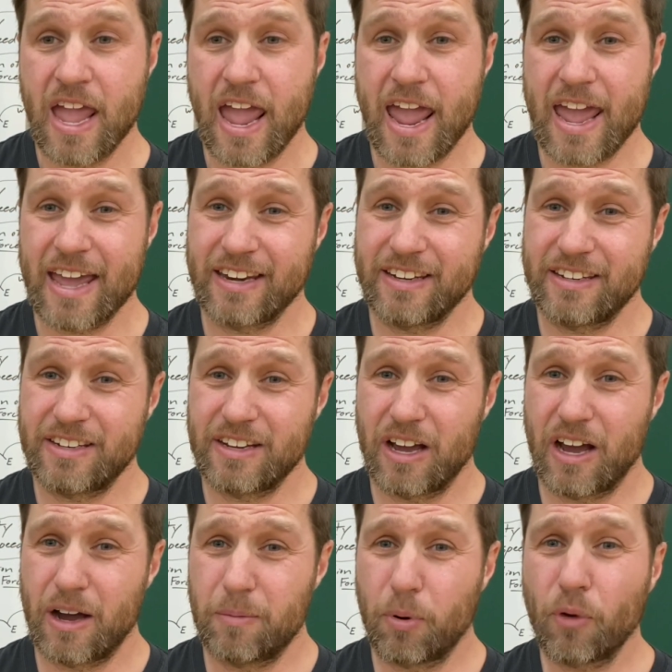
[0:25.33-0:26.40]
And
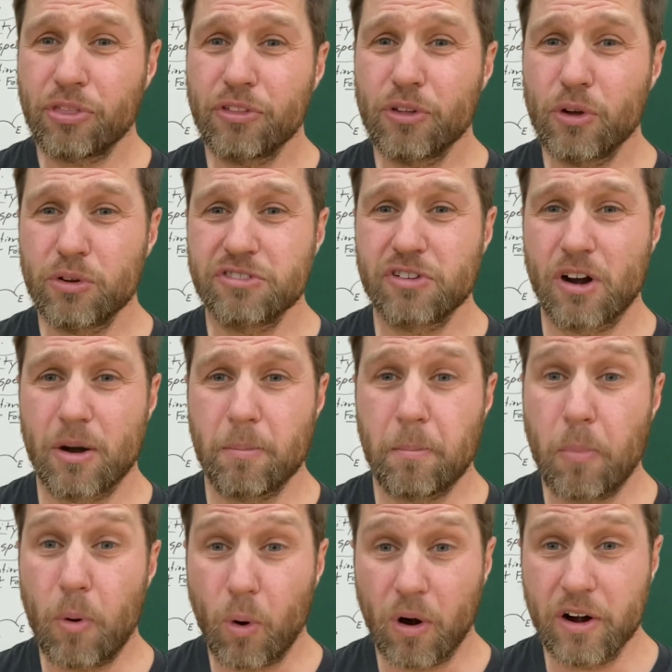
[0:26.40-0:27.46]
both of those are
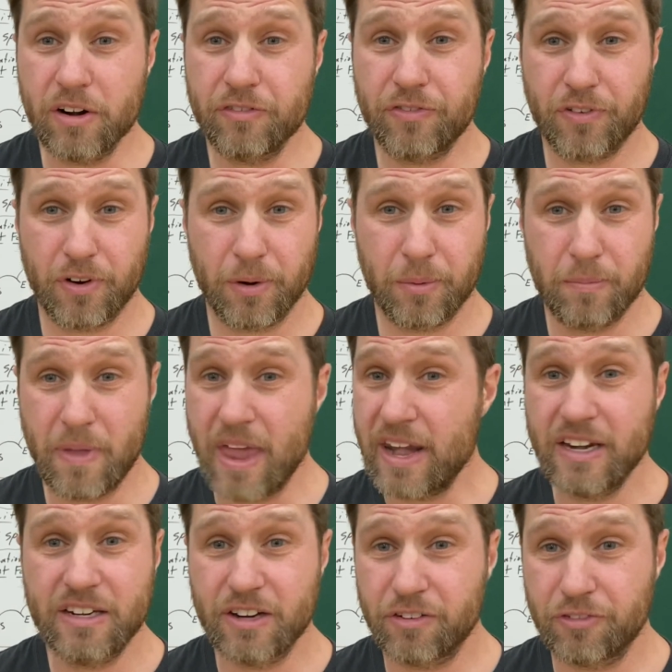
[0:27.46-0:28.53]
important for
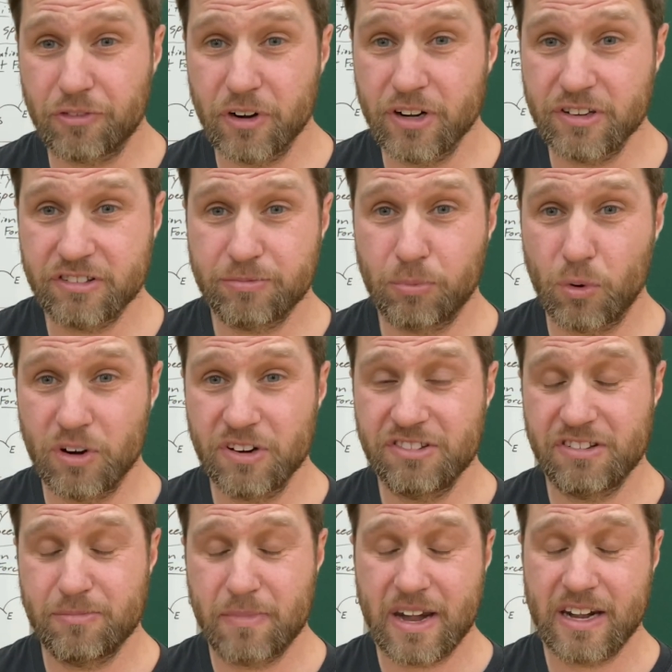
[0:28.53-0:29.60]
many different
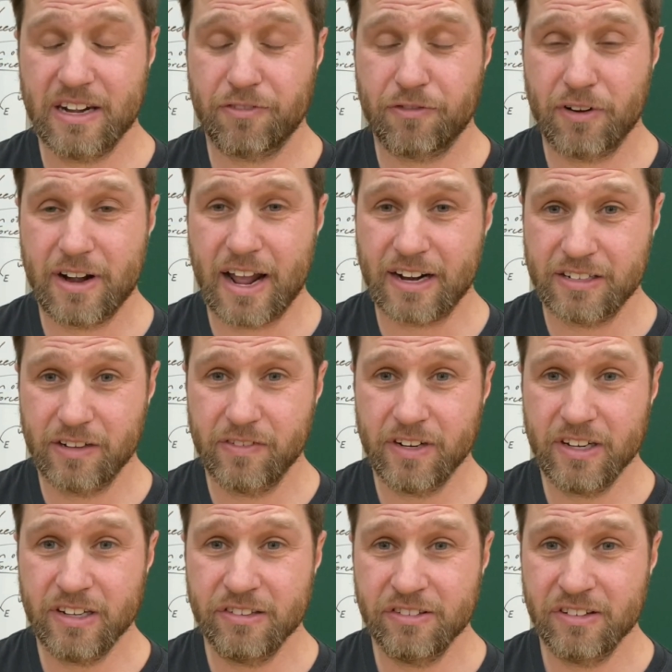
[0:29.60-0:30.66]
sports and many different
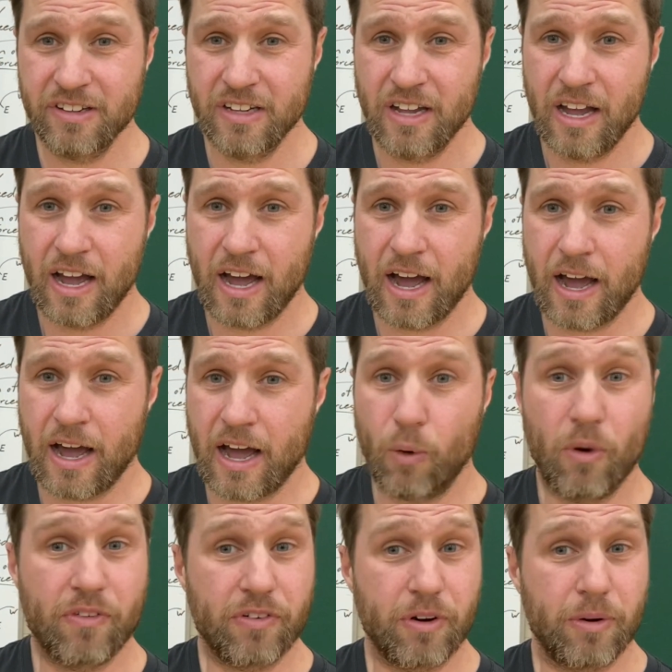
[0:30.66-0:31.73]
activities.
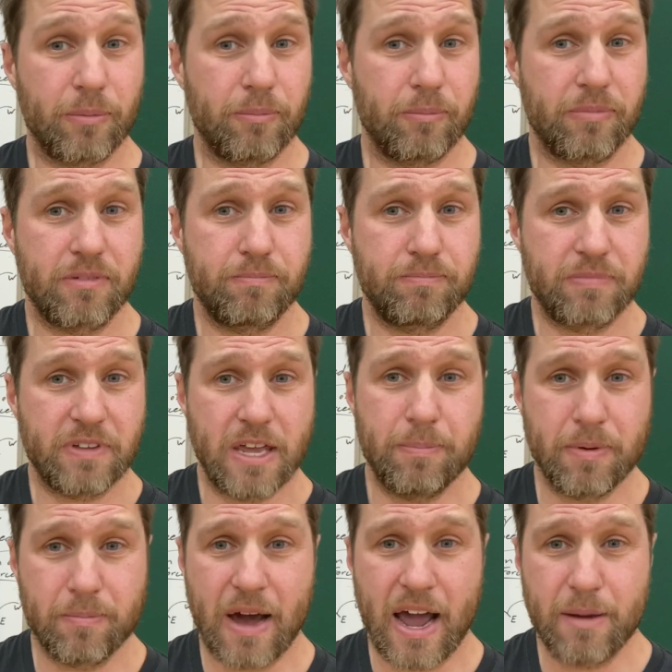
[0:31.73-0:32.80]
However,
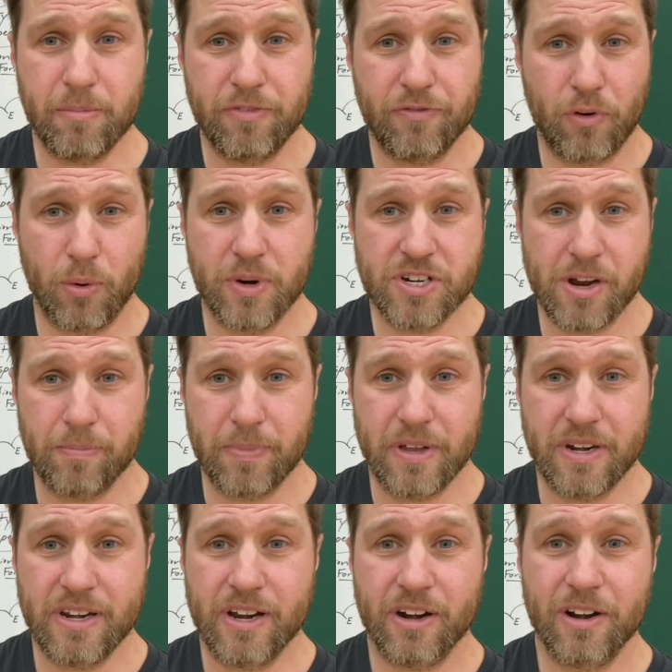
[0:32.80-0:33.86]
keep in mind before we jump
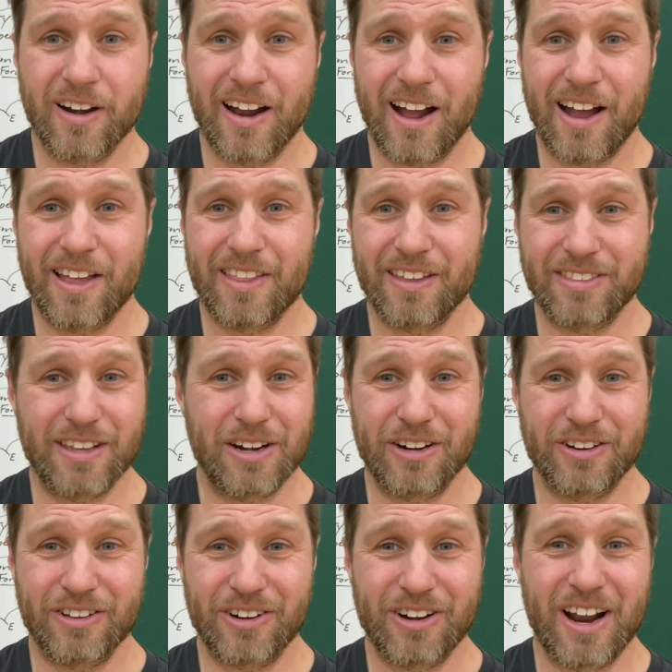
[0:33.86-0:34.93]
in here that
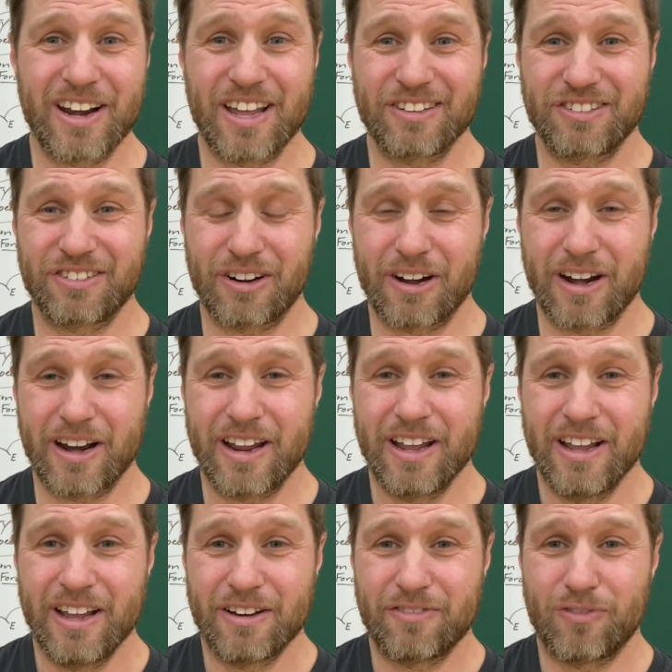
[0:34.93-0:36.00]
they're not necessary
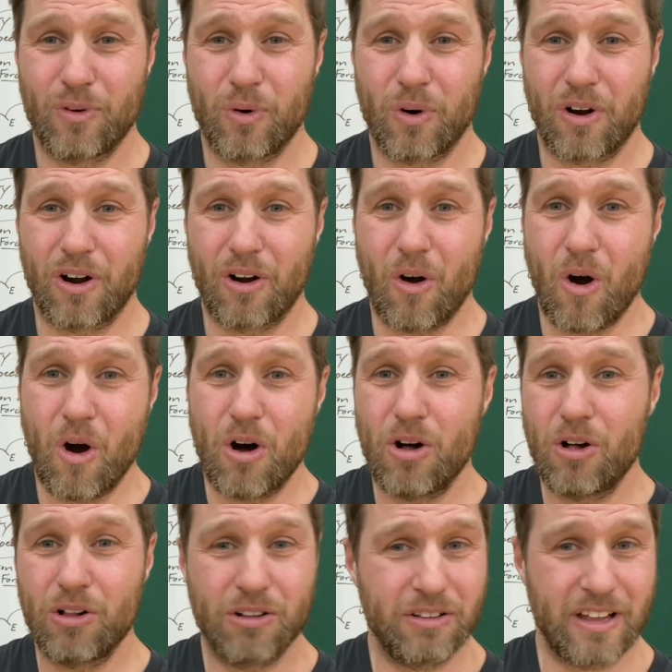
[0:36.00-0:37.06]
for
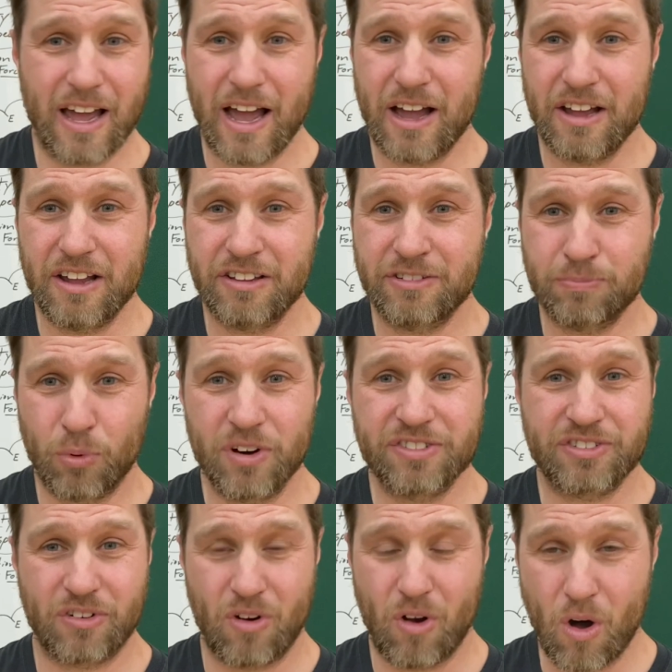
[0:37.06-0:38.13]
all
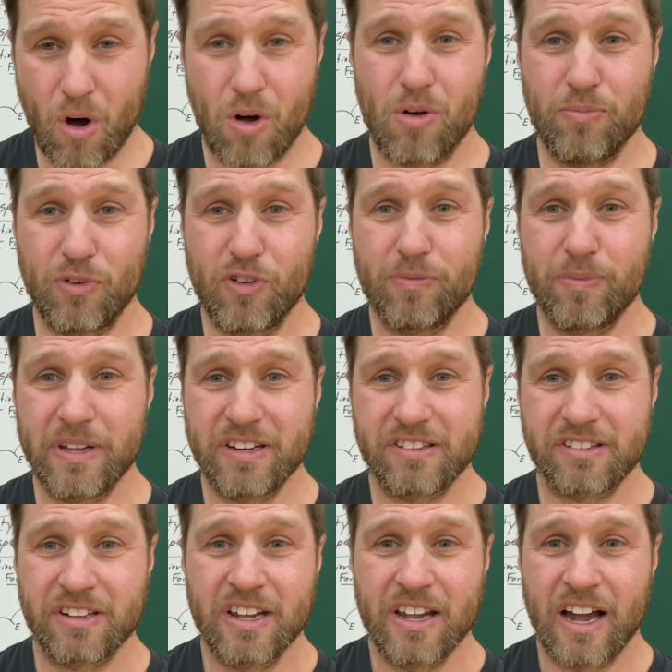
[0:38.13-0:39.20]
sports or all movements.